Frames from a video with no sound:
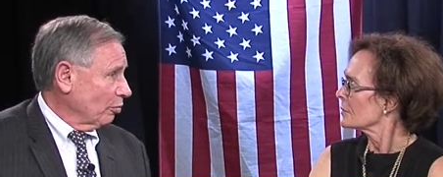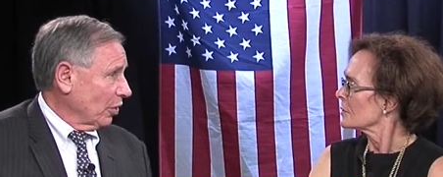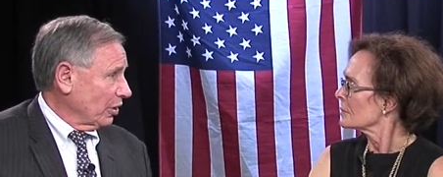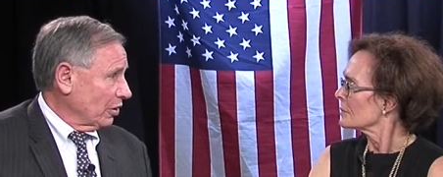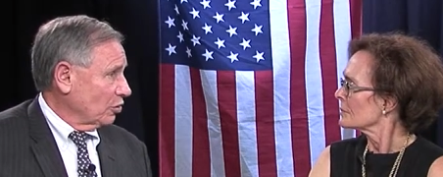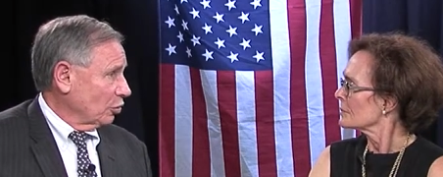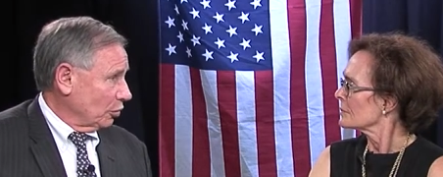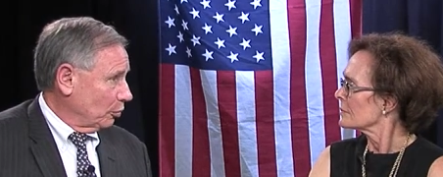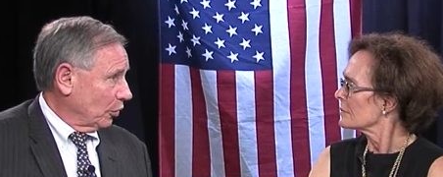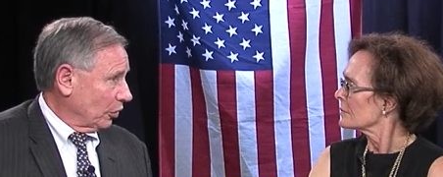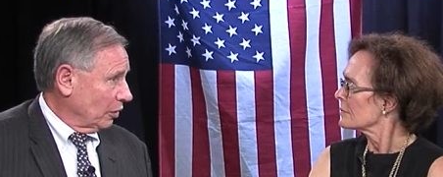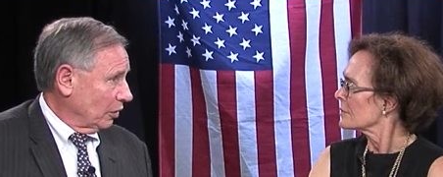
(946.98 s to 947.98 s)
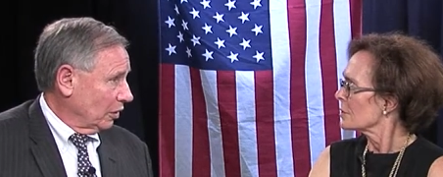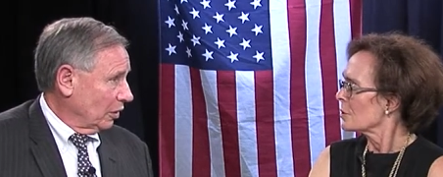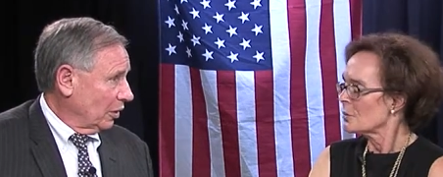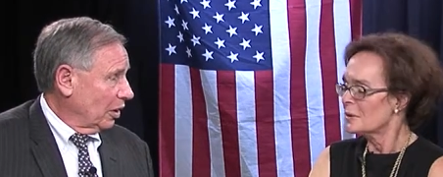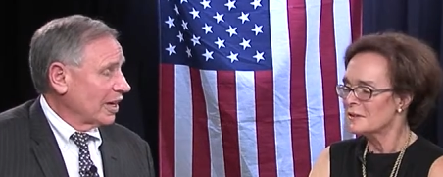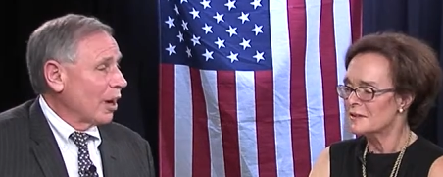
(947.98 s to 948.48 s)
Speaker 1: money that you can put in.
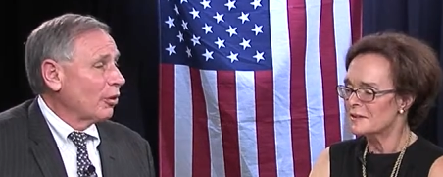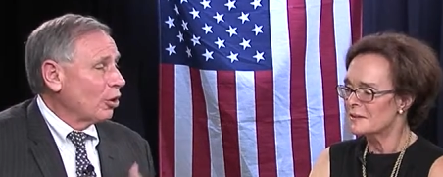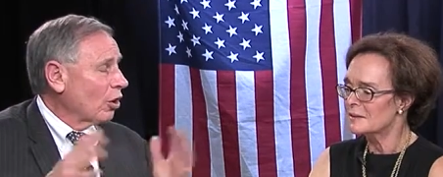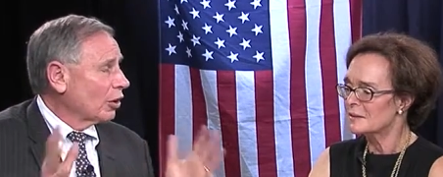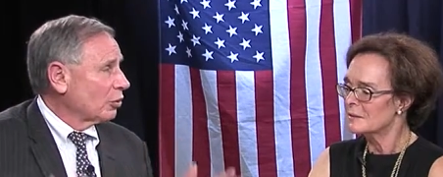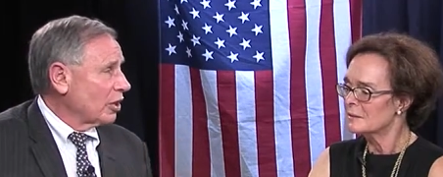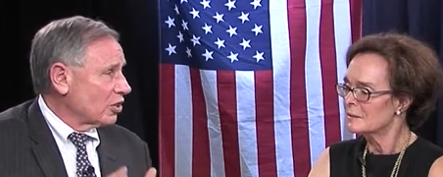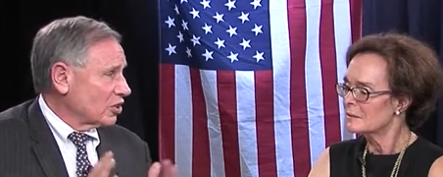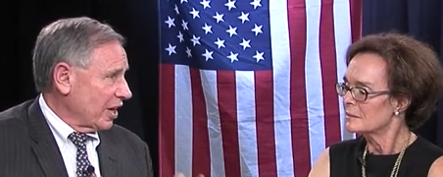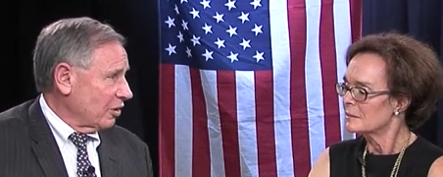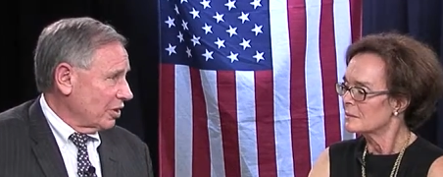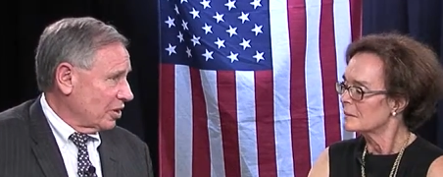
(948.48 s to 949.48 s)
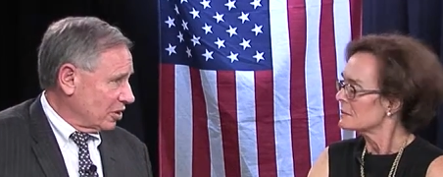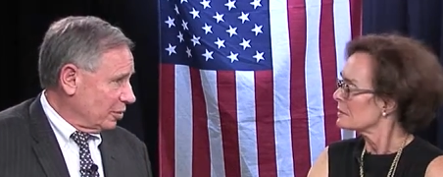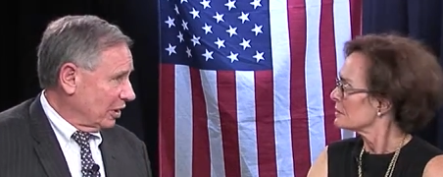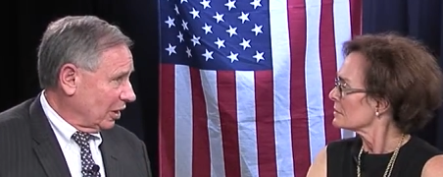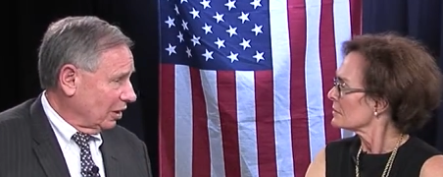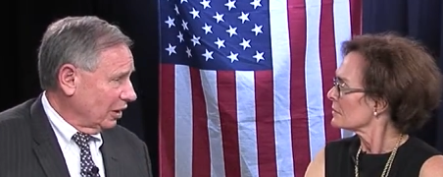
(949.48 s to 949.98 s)
Well, yeah, we all agree the sound needs to
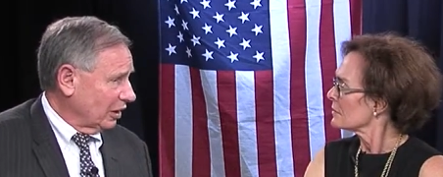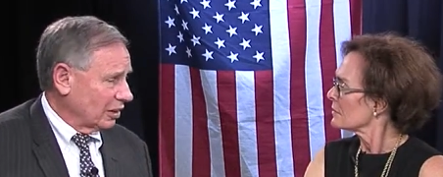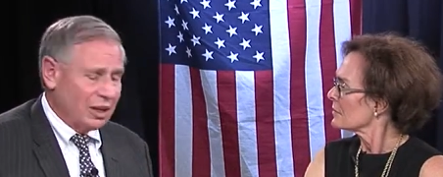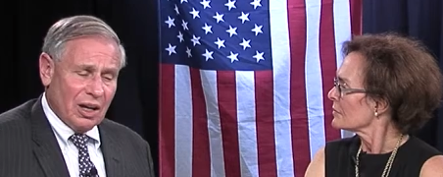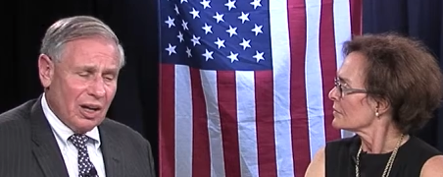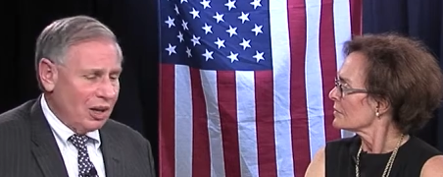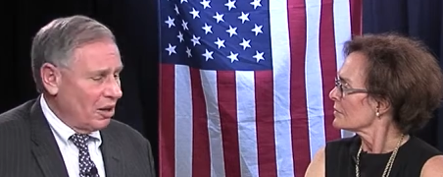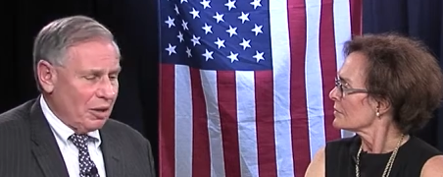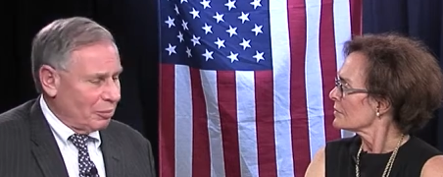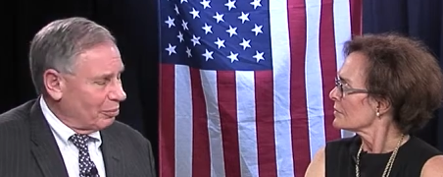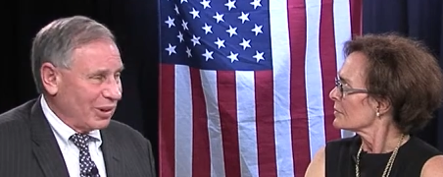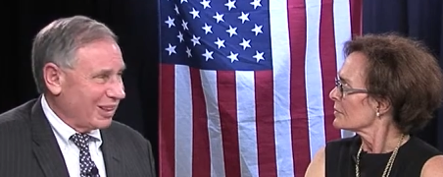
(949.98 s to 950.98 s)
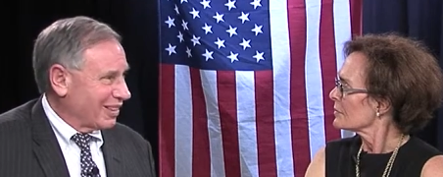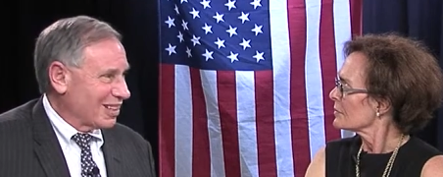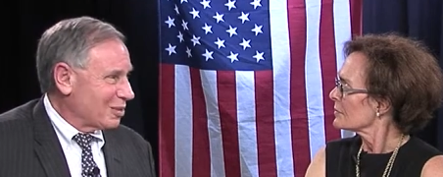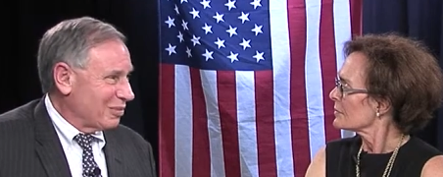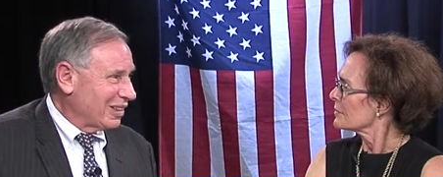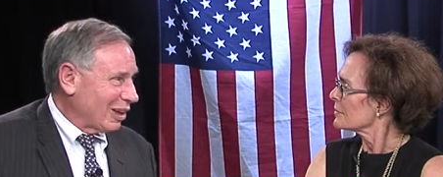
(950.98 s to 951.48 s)
be clean, but it
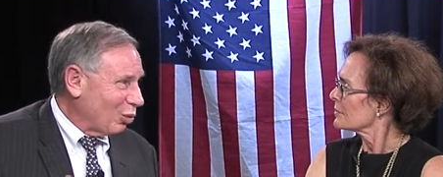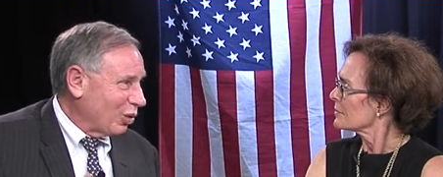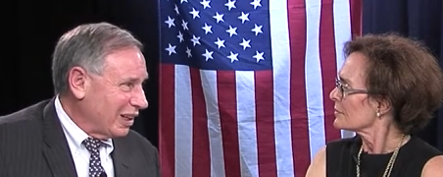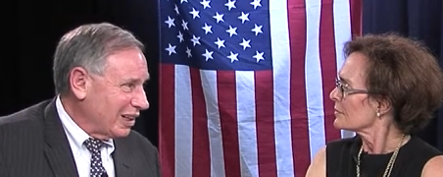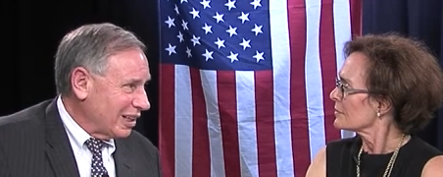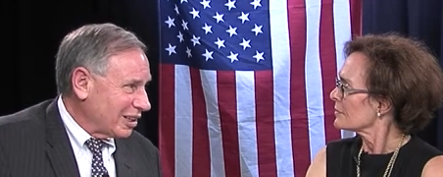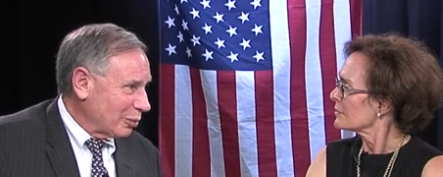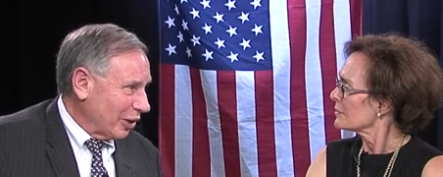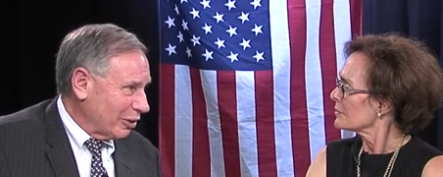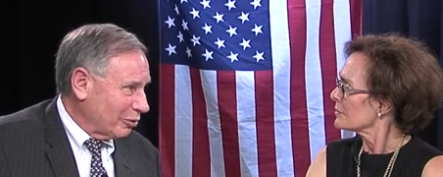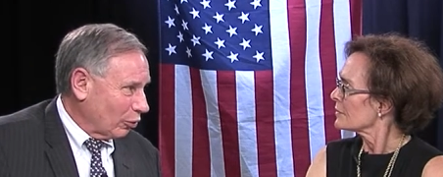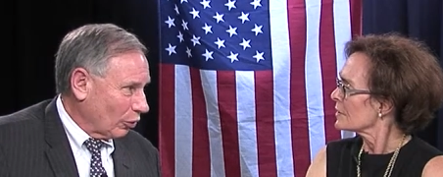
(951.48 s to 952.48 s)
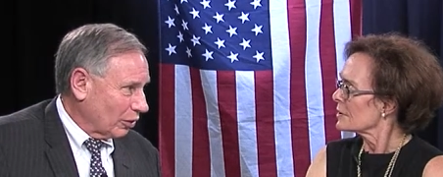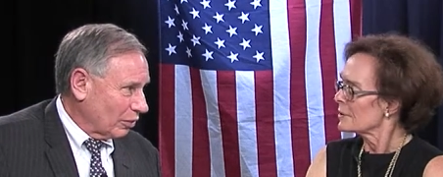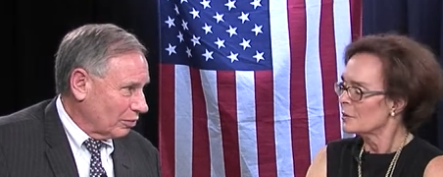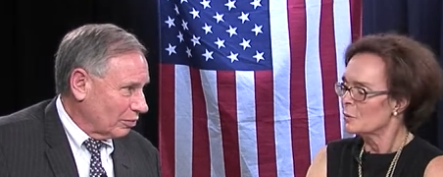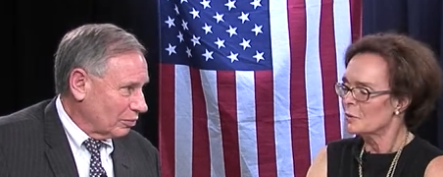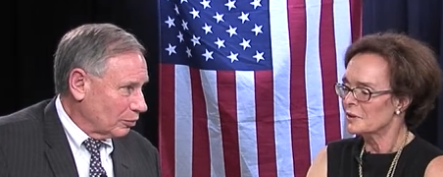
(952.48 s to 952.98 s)
doesn't mean that we need to pay for it.
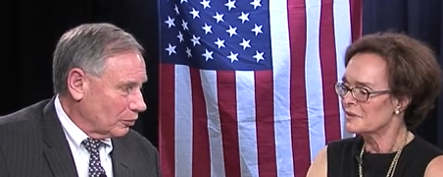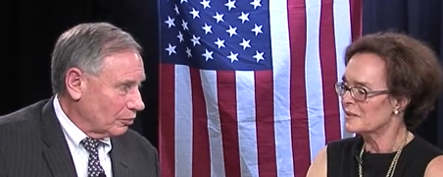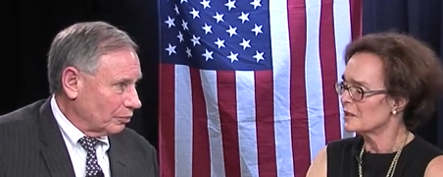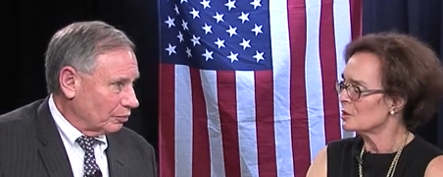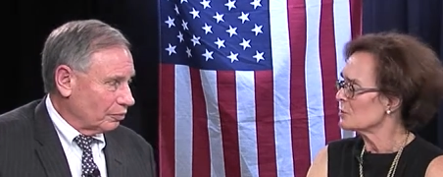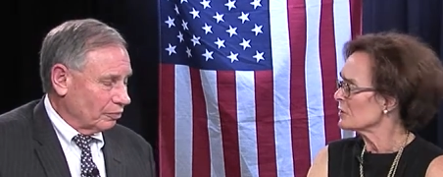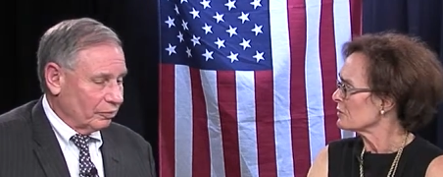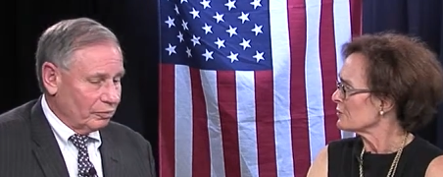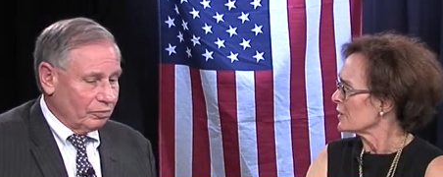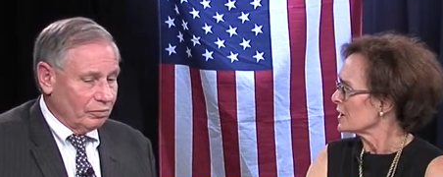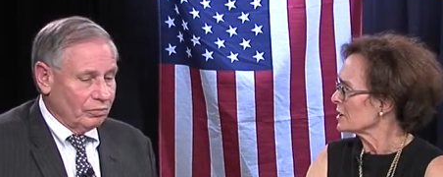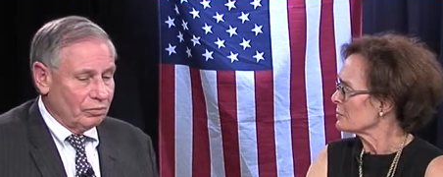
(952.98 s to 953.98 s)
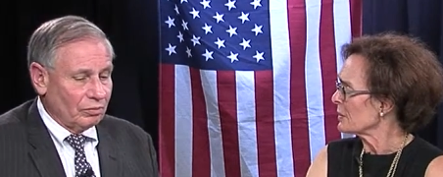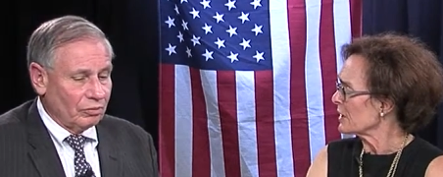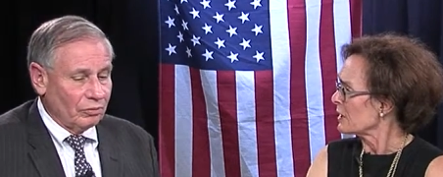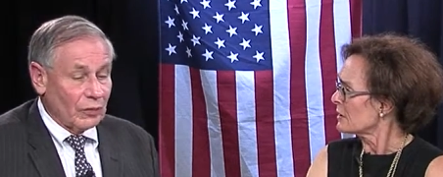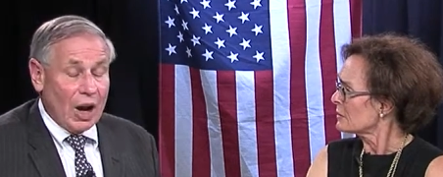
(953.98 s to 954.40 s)
Speaker 2: Well, is anyone fighting back?